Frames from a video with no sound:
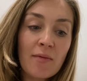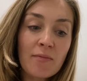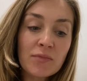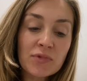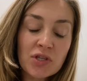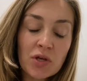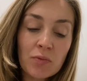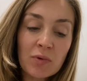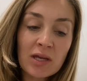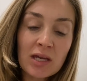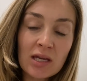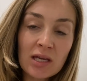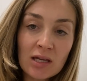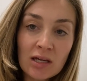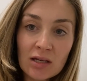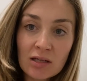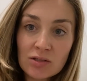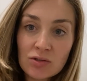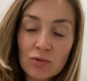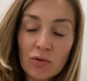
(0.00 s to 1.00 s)
So
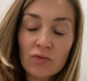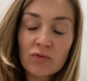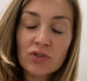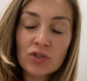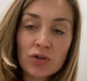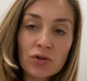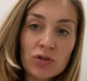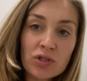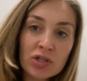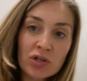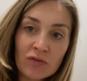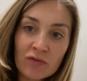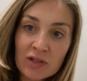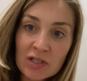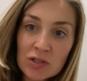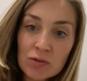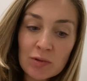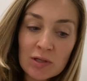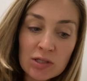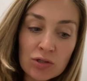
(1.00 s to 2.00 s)
we sort of scooted off
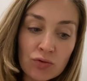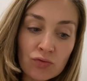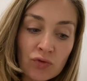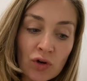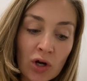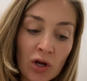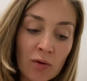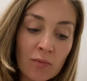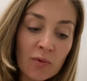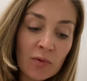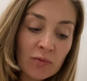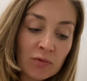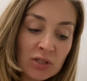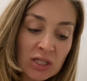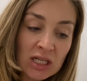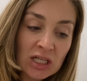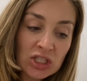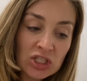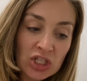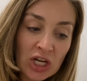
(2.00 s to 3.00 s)
into a little room and
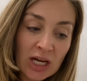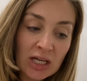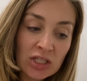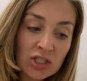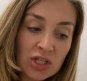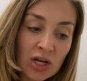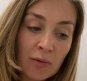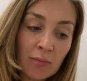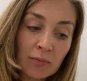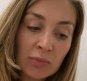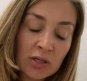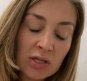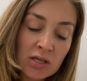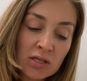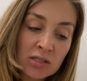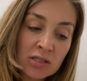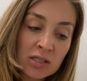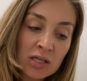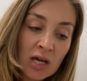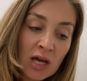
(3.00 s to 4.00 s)
exchanged
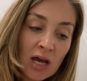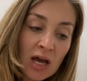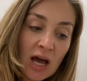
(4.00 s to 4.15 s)
numbers.